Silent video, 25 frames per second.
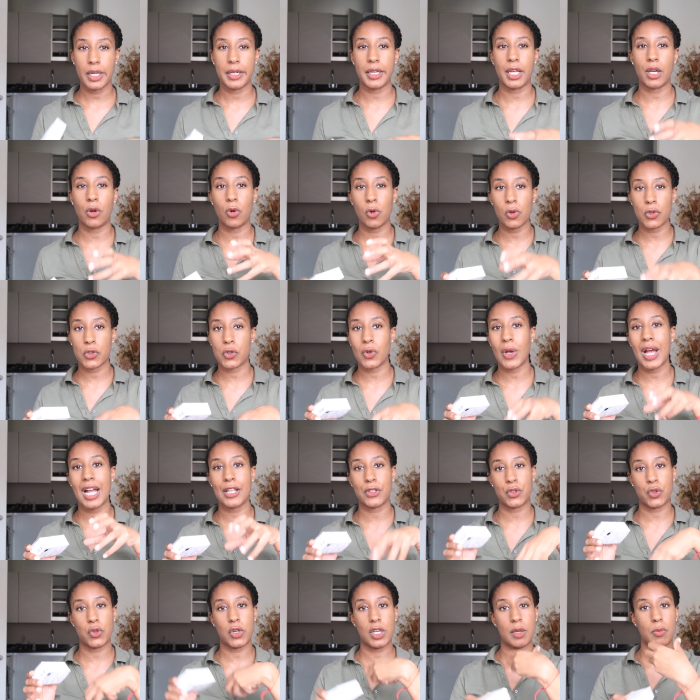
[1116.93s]
And I also
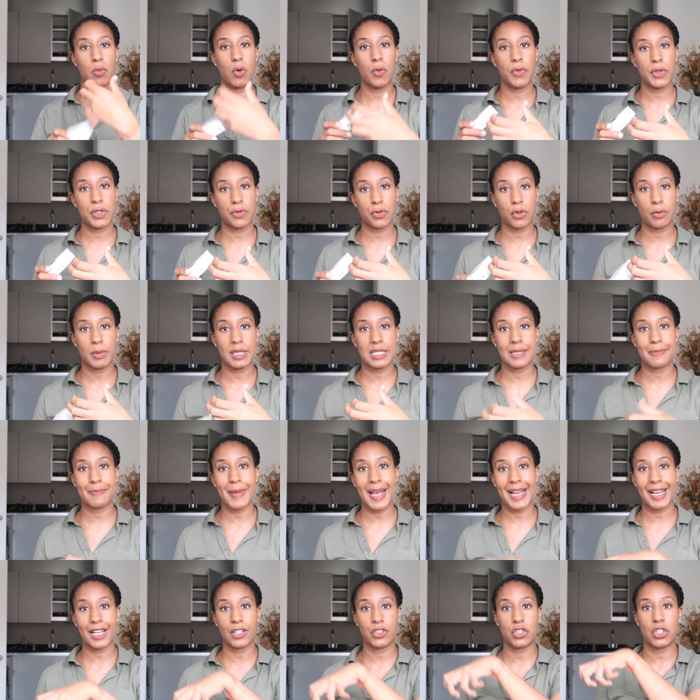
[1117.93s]
had to remove it from its
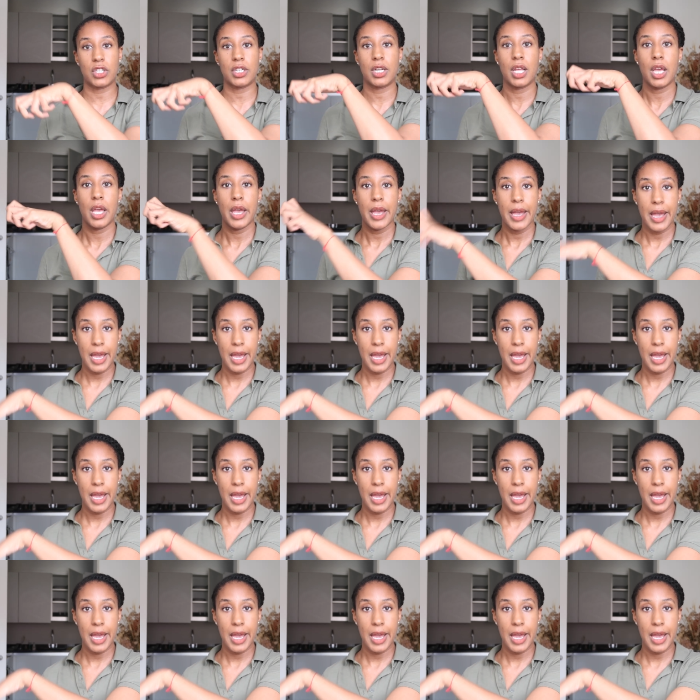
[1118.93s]
packaging